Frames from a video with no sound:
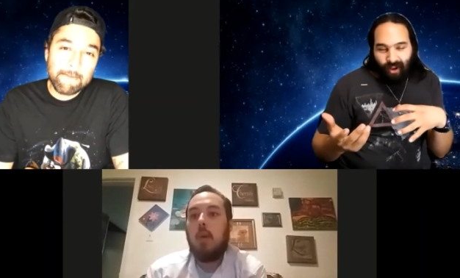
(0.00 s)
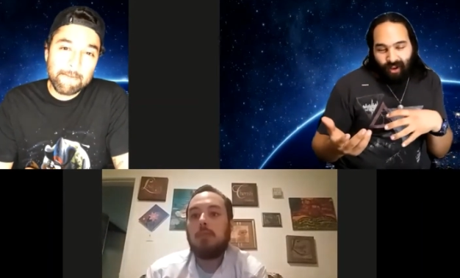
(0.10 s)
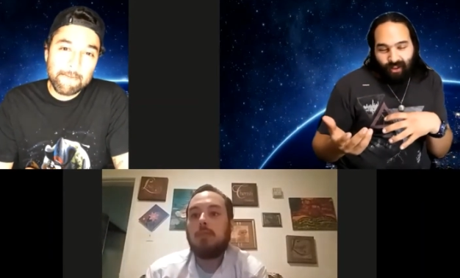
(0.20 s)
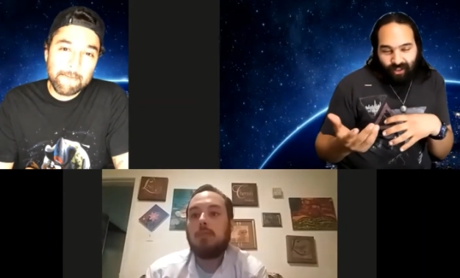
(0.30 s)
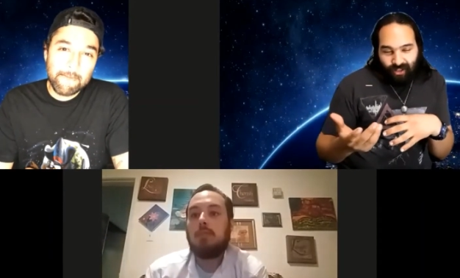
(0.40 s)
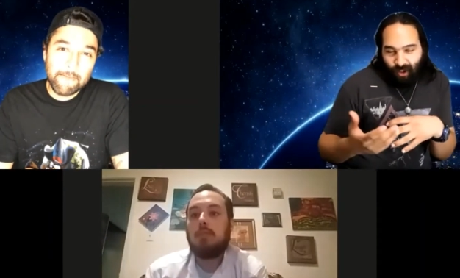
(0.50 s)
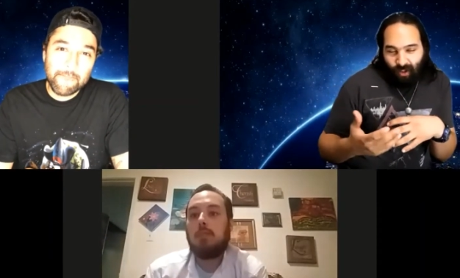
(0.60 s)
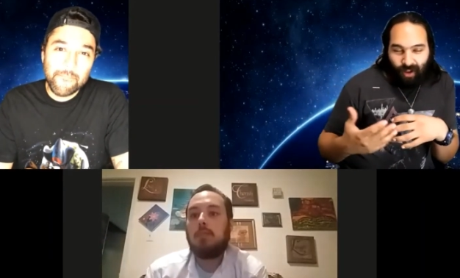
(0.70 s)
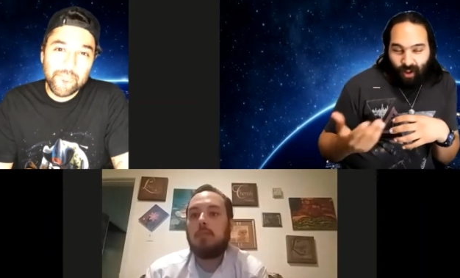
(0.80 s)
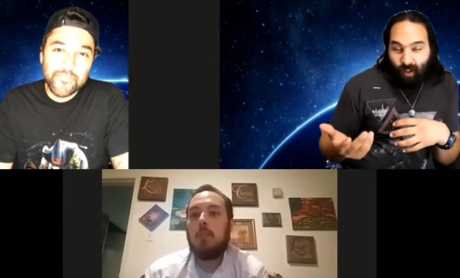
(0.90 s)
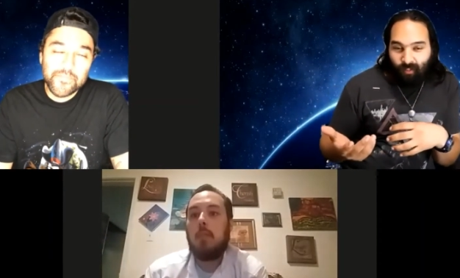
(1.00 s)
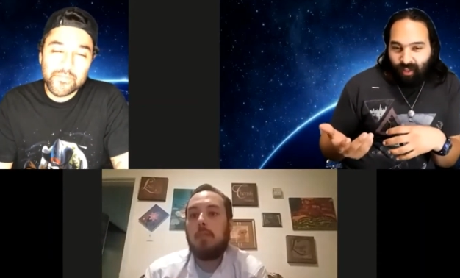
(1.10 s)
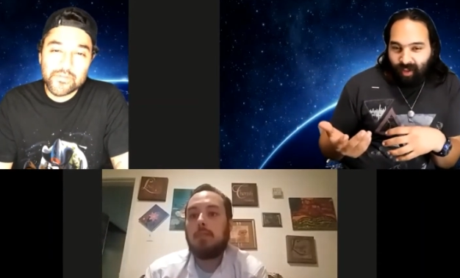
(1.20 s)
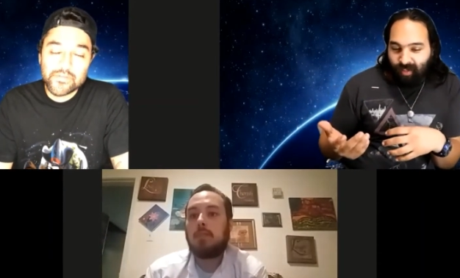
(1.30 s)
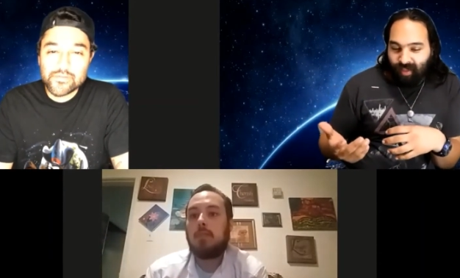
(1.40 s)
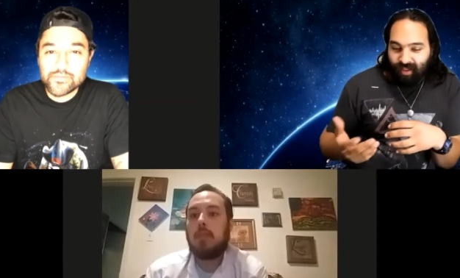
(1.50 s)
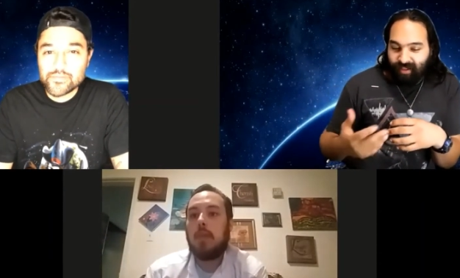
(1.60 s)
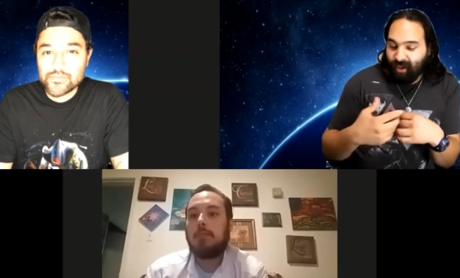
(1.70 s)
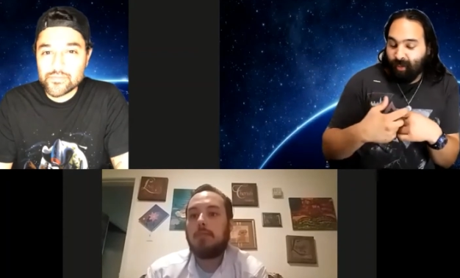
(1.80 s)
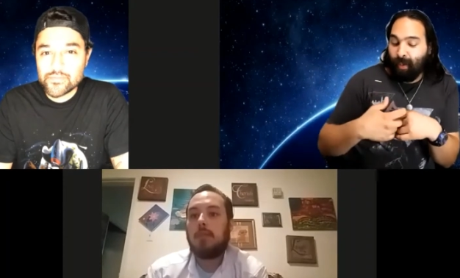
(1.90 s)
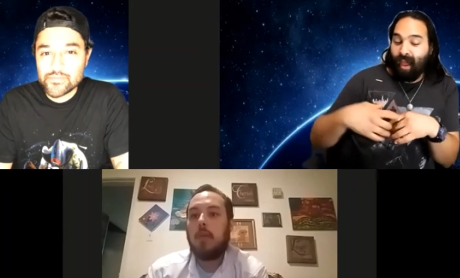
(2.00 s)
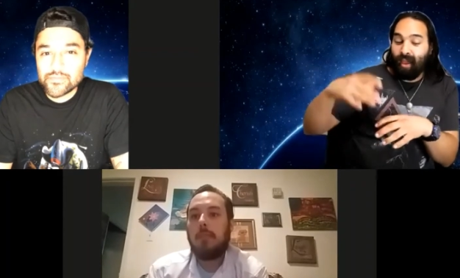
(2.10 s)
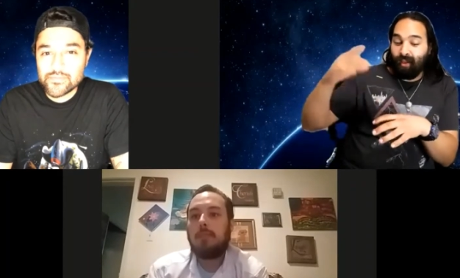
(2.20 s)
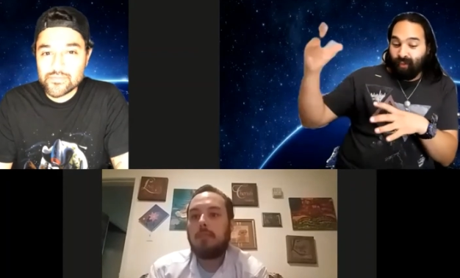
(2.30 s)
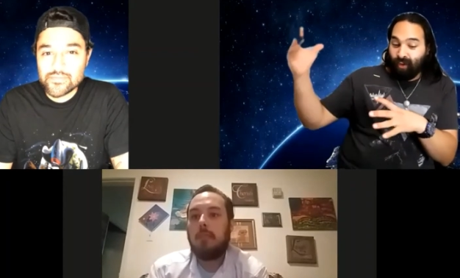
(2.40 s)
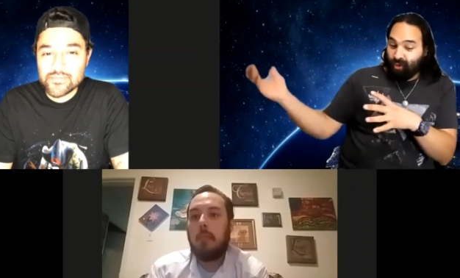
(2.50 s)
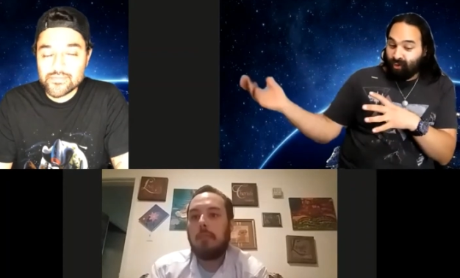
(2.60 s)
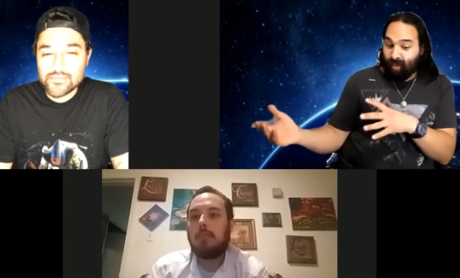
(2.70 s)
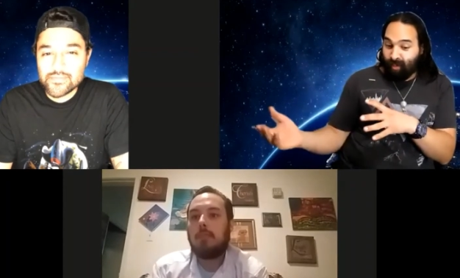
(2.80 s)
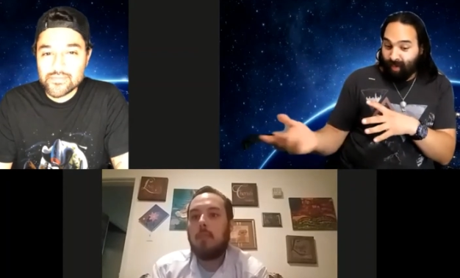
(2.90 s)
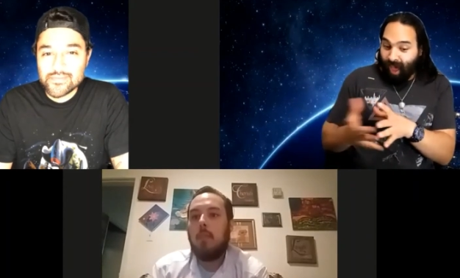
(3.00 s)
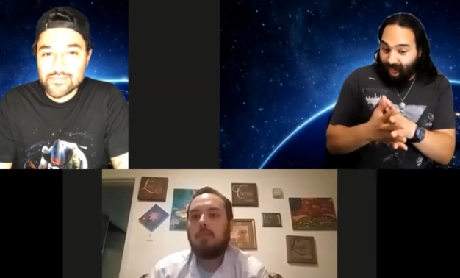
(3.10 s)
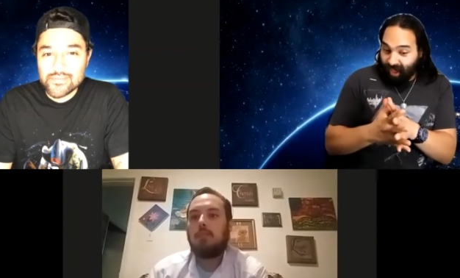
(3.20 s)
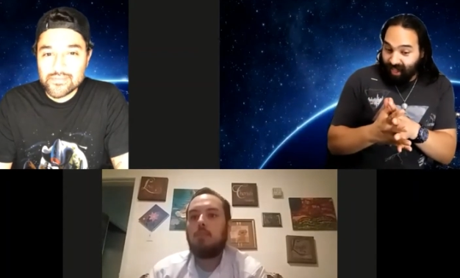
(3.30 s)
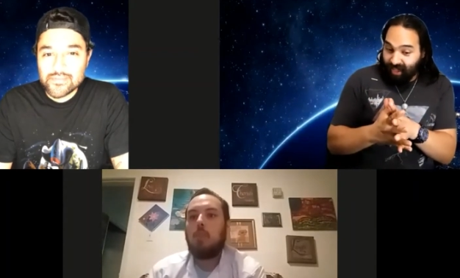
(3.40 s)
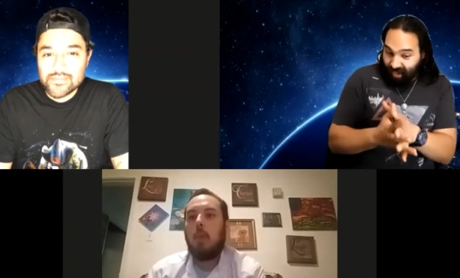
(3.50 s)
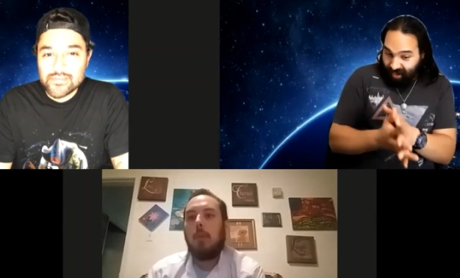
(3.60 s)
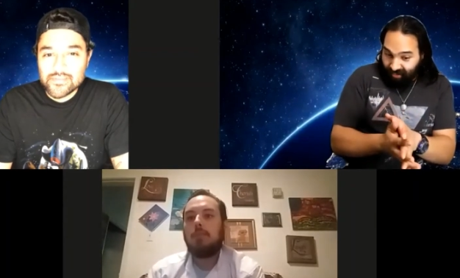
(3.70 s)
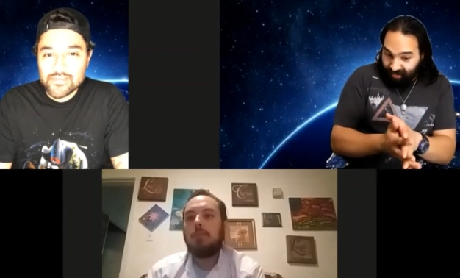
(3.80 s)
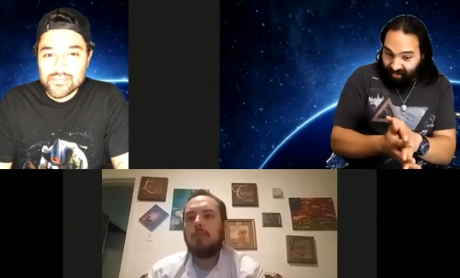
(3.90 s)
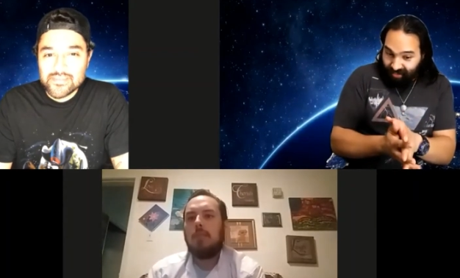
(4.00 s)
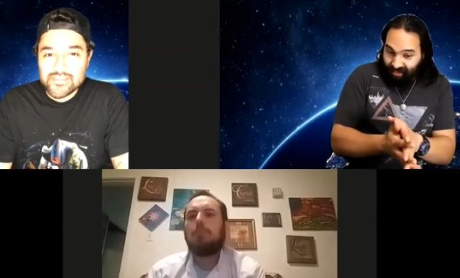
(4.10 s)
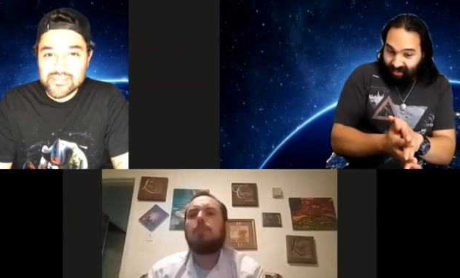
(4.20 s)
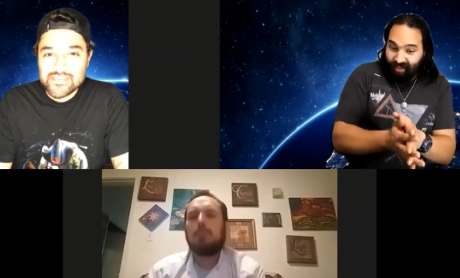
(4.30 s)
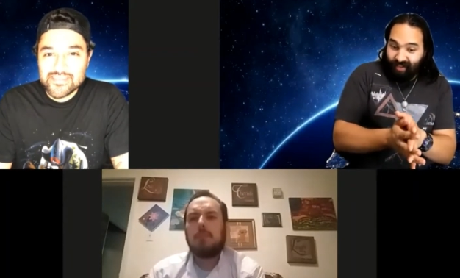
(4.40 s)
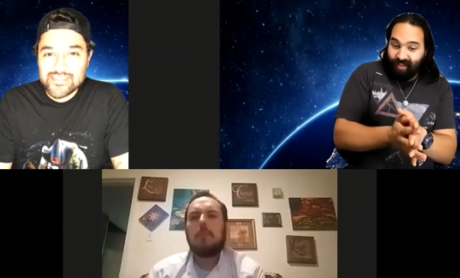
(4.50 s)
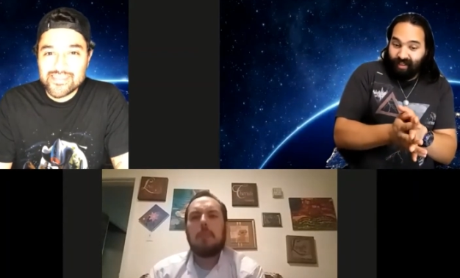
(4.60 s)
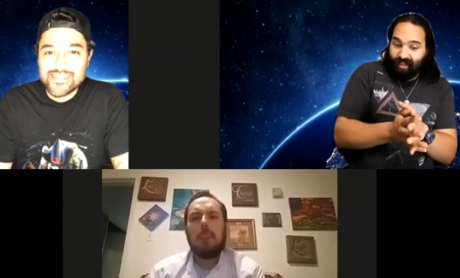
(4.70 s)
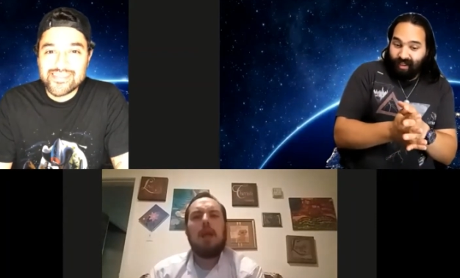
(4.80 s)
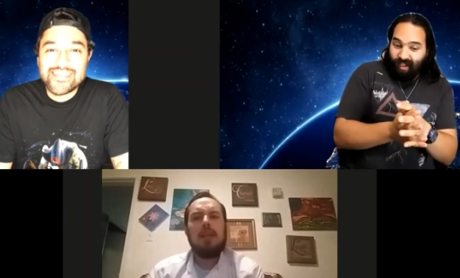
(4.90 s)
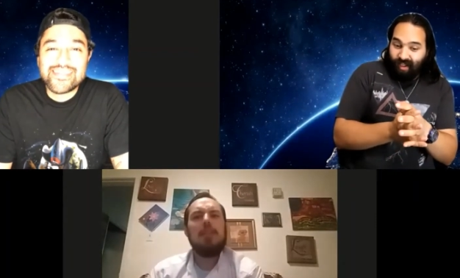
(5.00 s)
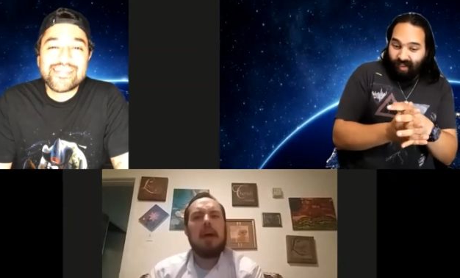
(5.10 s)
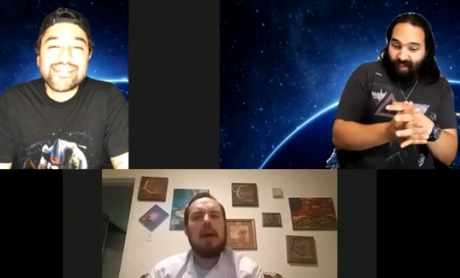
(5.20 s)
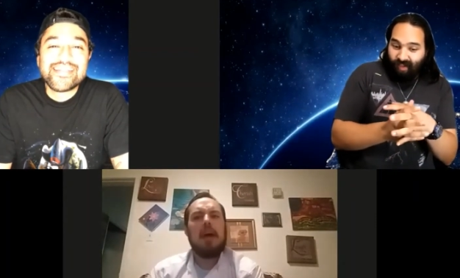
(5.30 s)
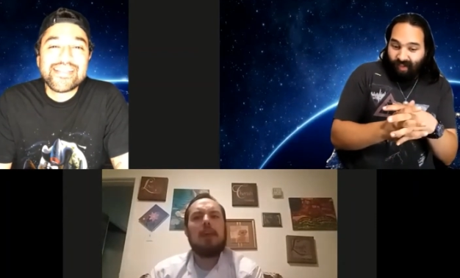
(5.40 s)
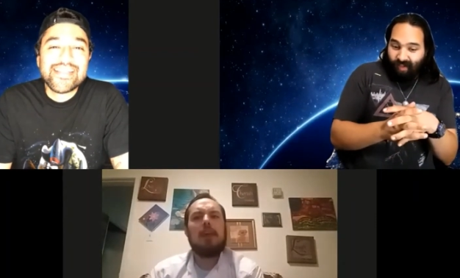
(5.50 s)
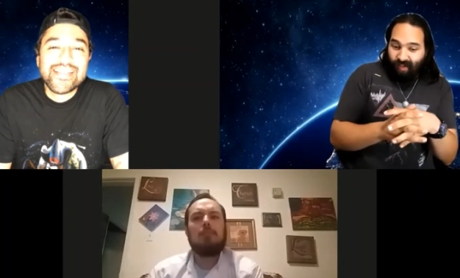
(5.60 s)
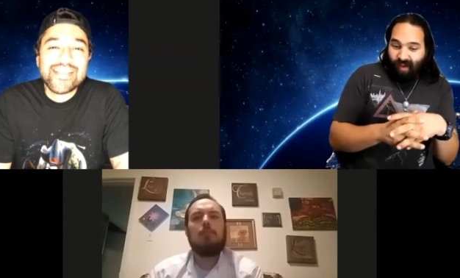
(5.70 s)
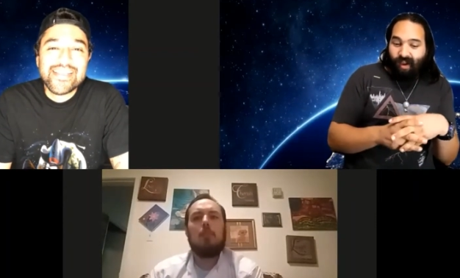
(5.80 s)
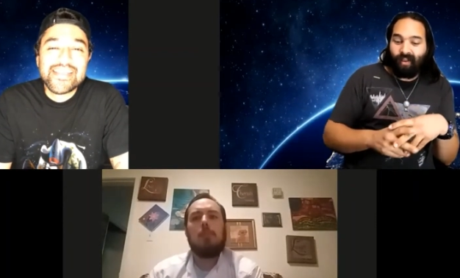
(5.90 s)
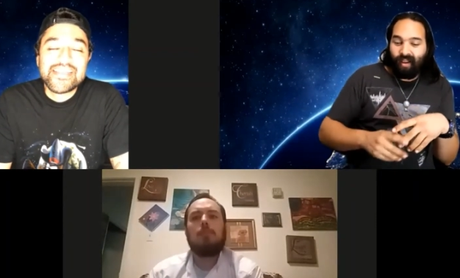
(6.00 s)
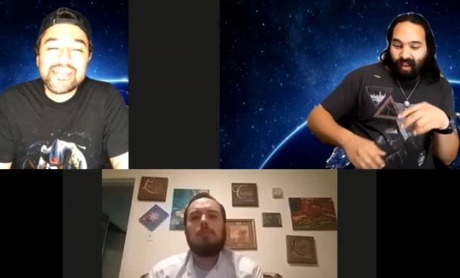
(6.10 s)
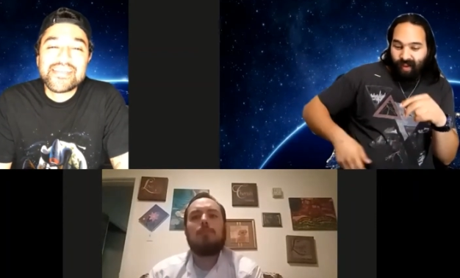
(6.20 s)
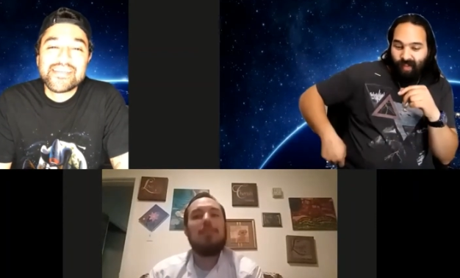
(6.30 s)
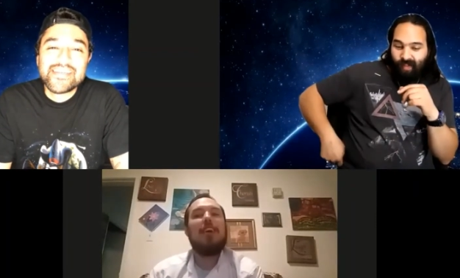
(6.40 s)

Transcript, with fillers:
Speaker 1: so, and hopefully, but they still pay for your trip back. Yes. Yeah. Okay. Yeah.